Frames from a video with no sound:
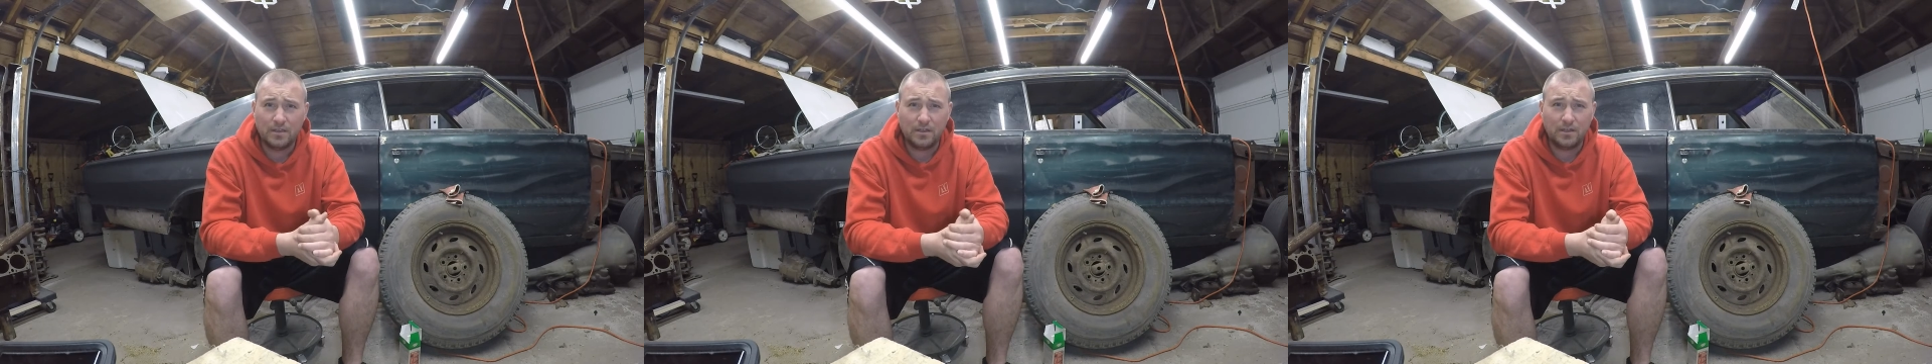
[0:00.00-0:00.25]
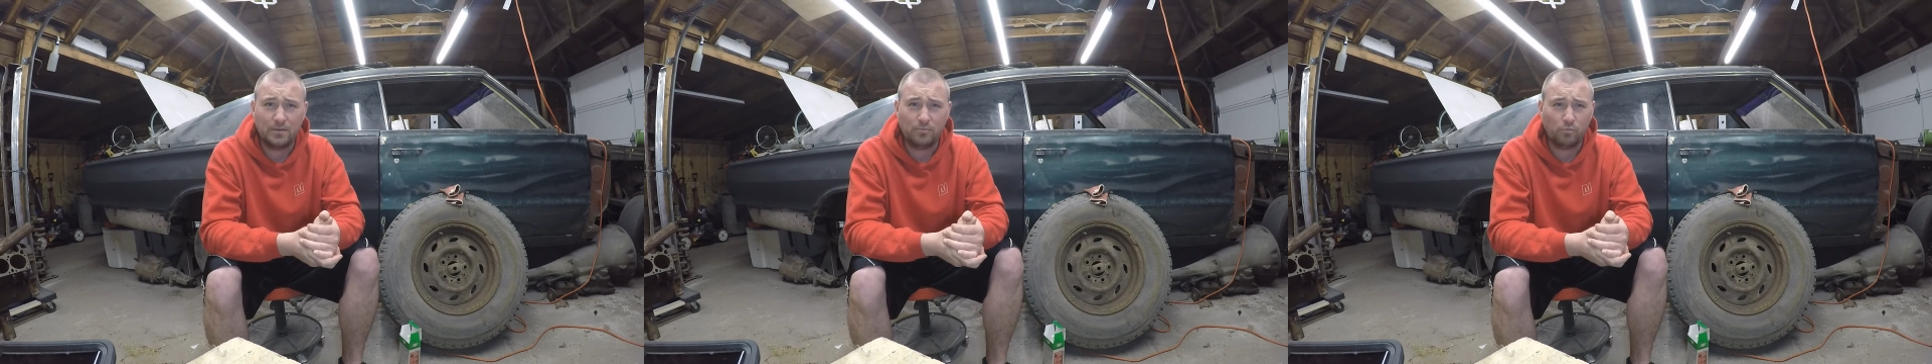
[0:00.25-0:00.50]

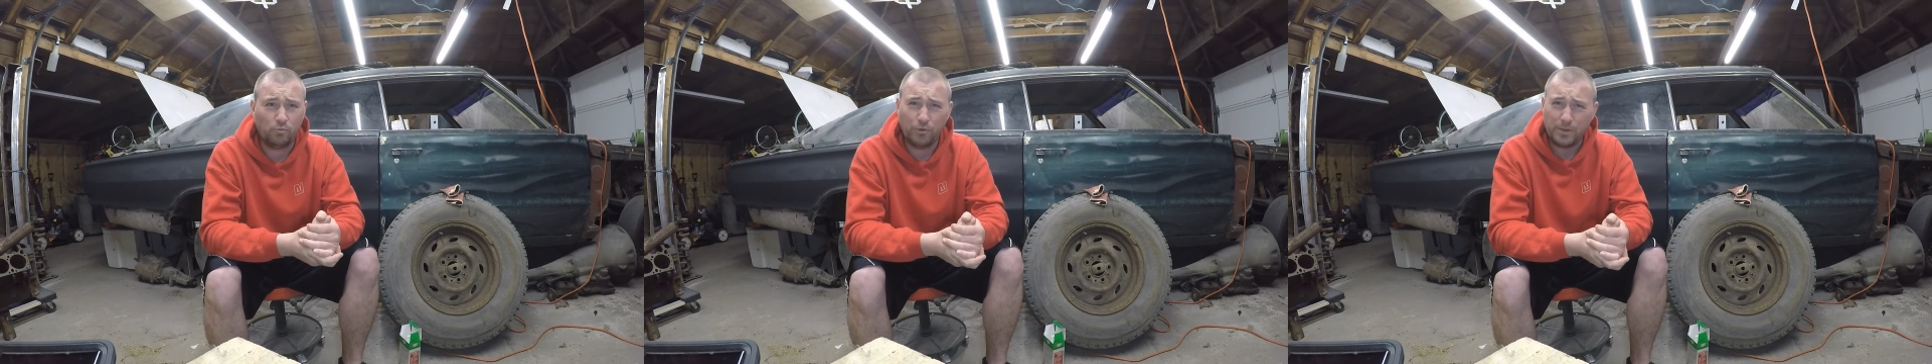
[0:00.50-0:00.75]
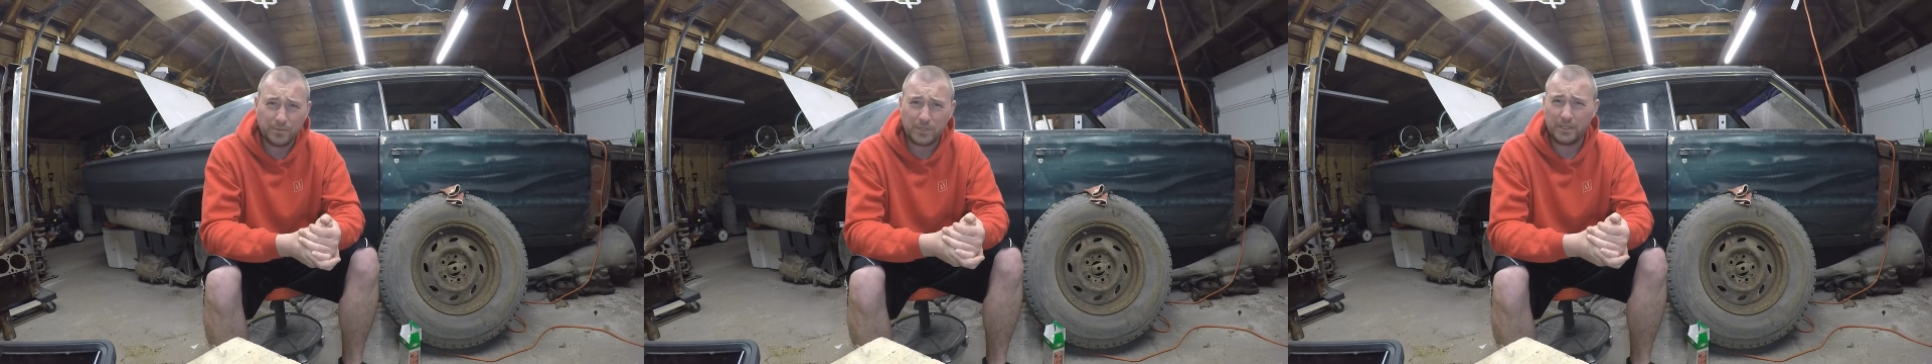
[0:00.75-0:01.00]

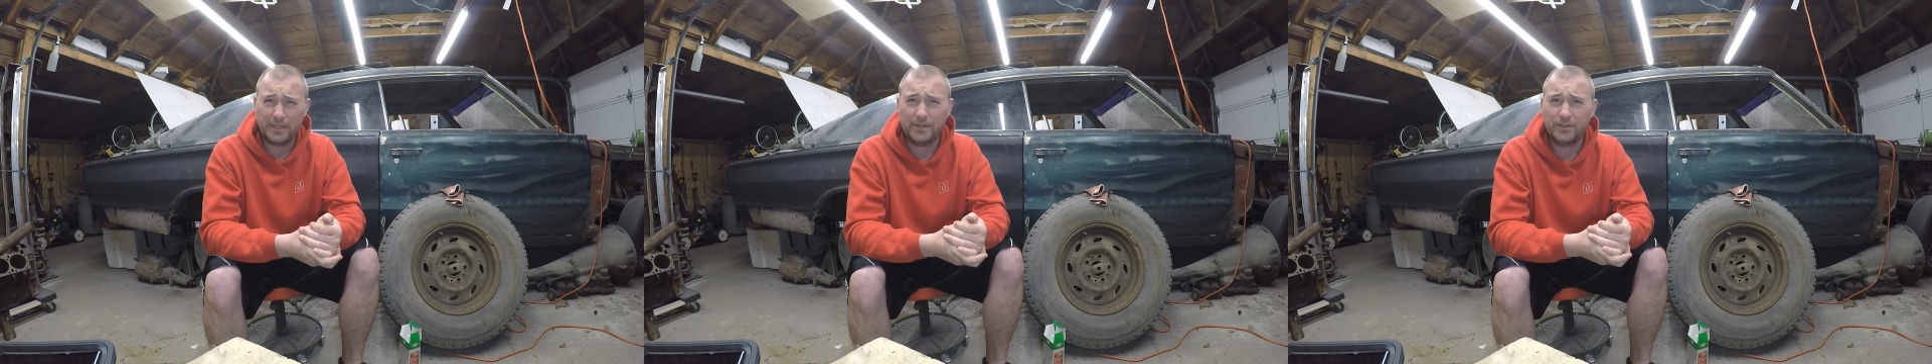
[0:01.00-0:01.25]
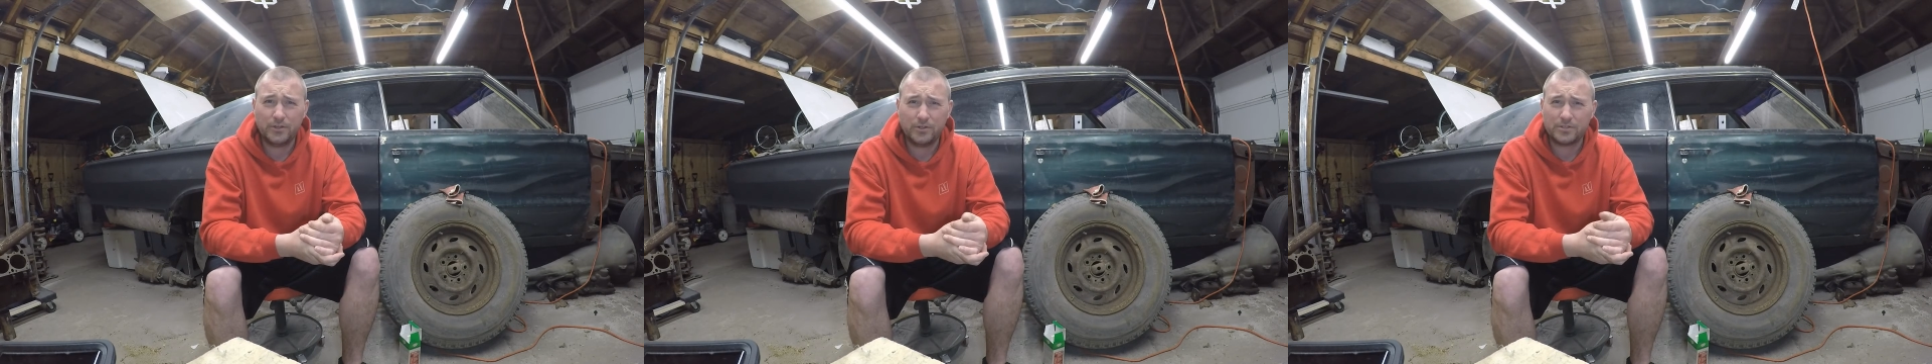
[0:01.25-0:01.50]
rim
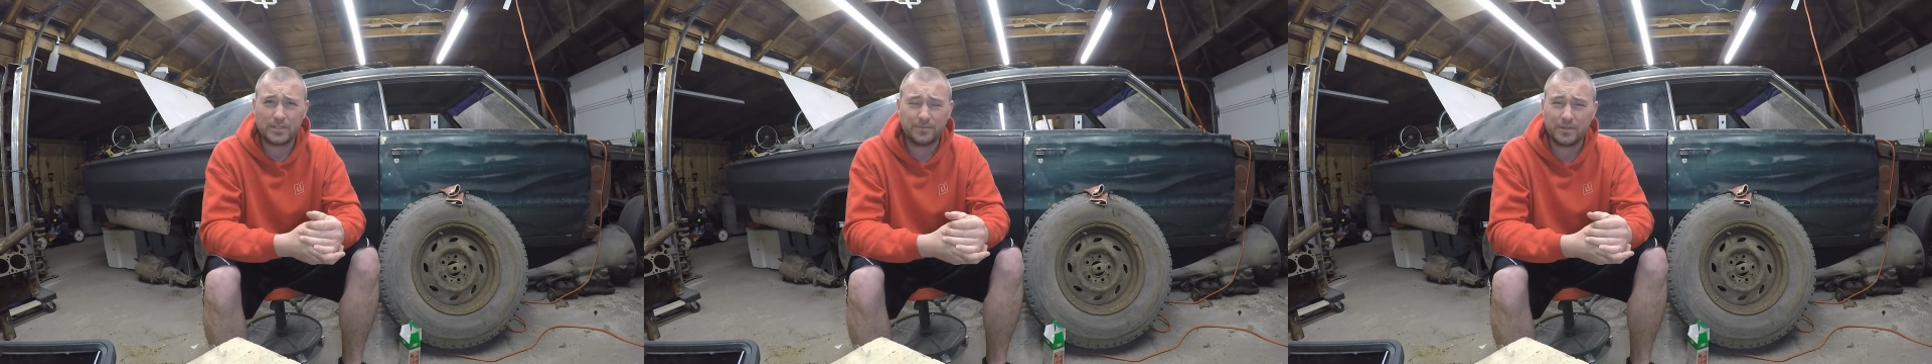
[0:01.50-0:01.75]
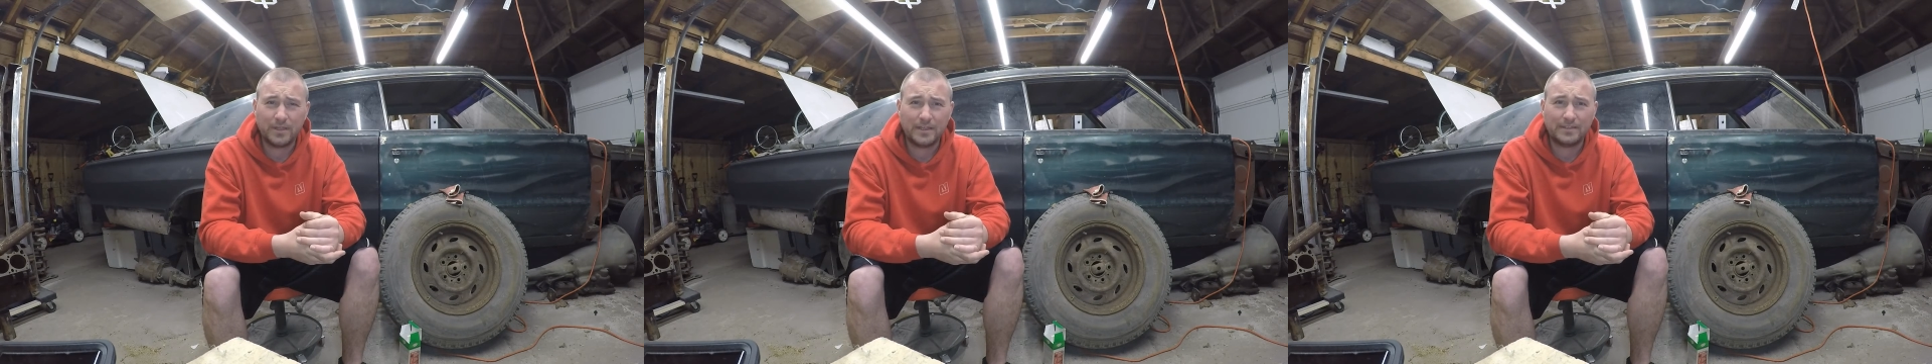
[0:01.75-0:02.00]
cleaner or
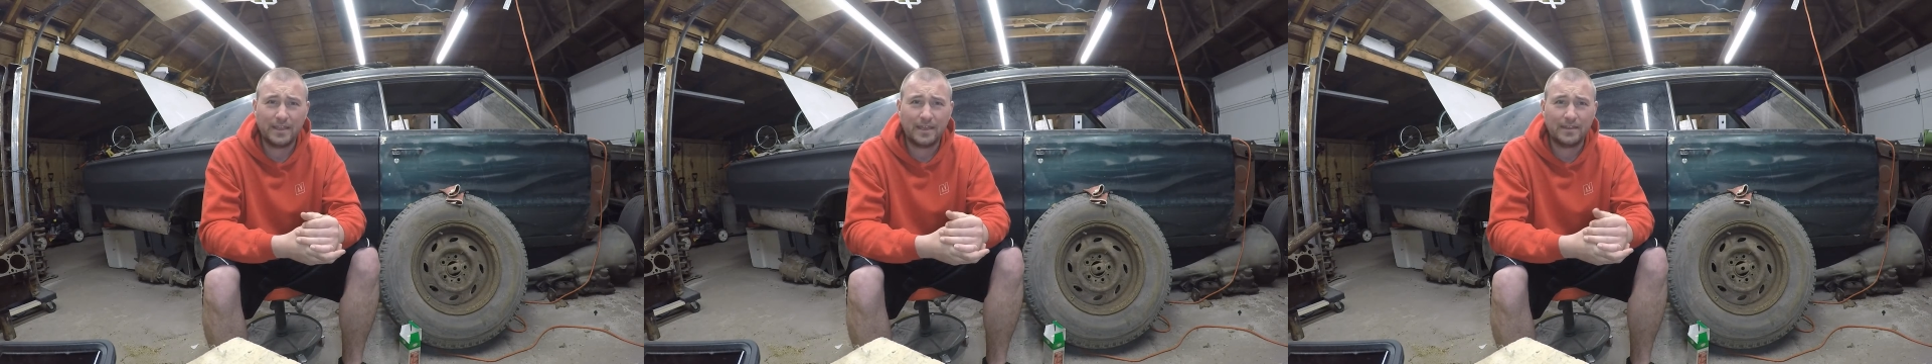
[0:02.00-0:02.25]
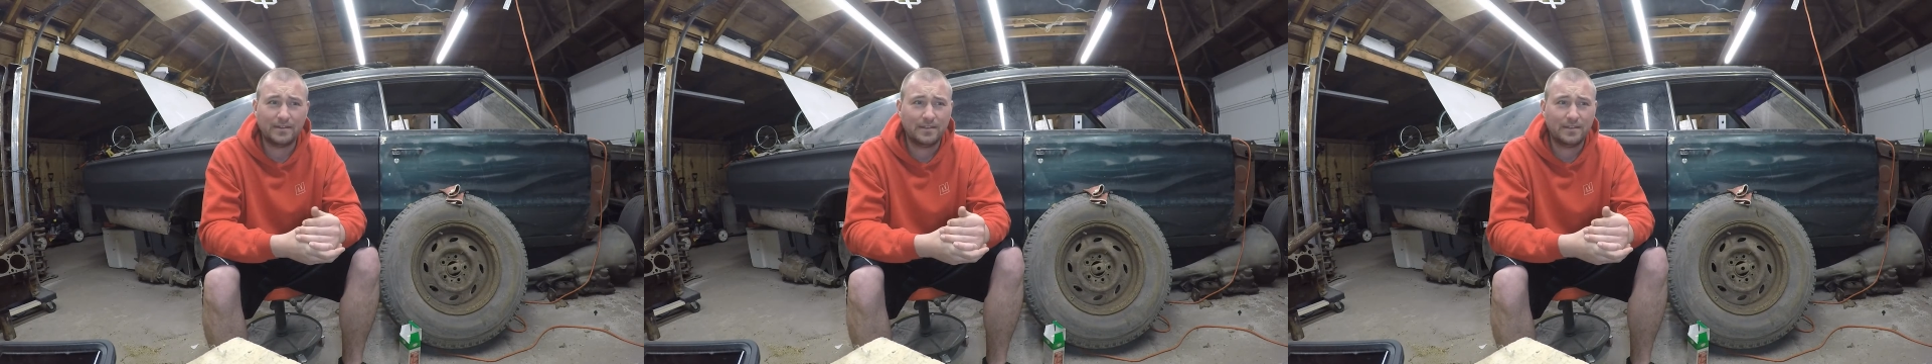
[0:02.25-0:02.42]
something like that.